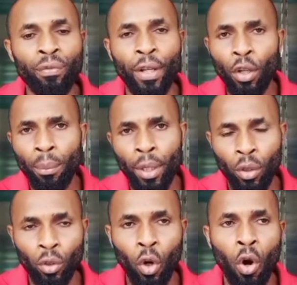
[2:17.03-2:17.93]

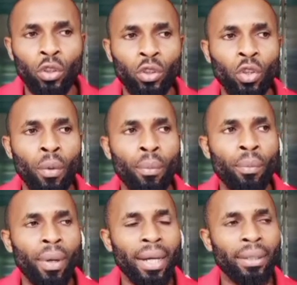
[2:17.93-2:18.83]
phenomenon or
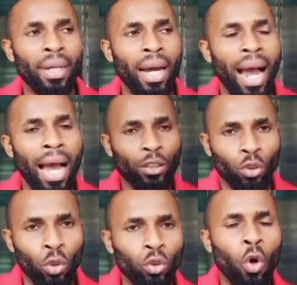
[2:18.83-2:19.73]
some
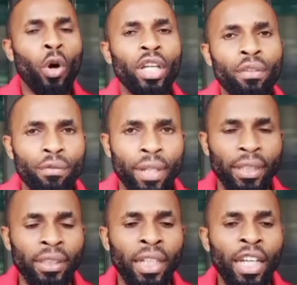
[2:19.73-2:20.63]
actions or
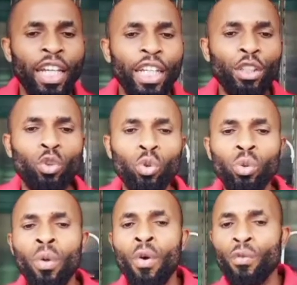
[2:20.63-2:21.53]
events into
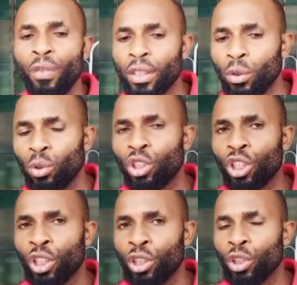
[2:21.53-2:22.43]
physical
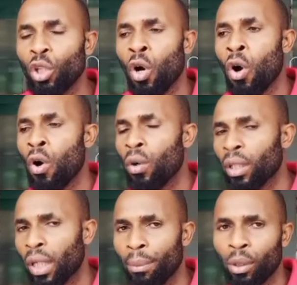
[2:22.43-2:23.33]
change
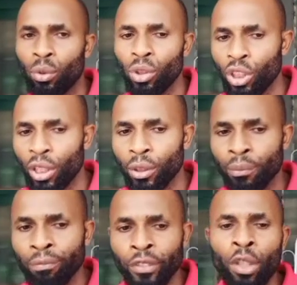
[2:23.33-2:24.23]
or chemical
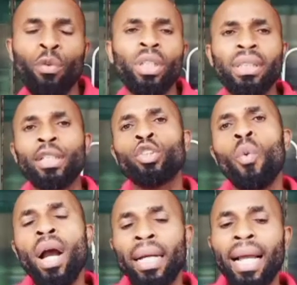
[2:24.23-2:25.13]
change. For instance,
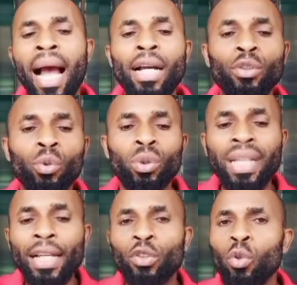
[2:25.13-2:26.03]
someone can ask you
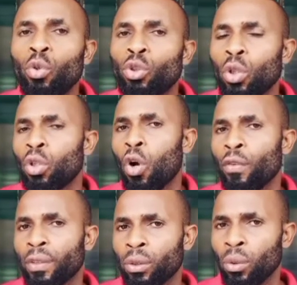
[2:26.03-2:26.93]
dissolution
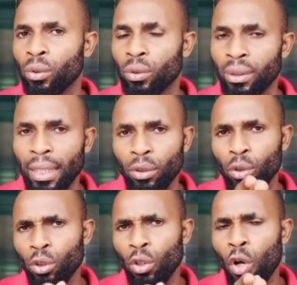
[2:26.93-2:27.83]
of salt.
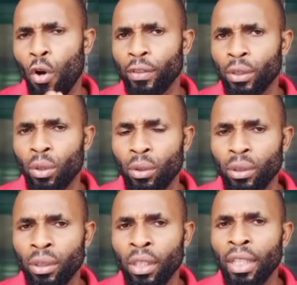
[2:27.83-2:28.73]
Dissolution of
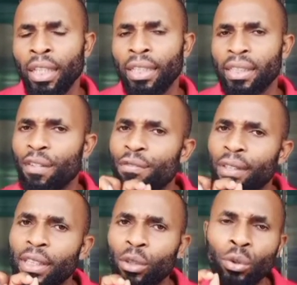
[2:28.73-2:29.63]
salt is a
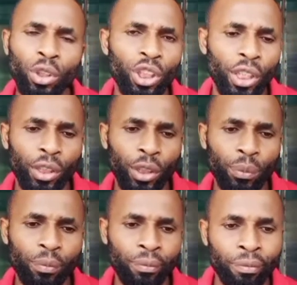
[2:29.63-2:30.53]
physical change.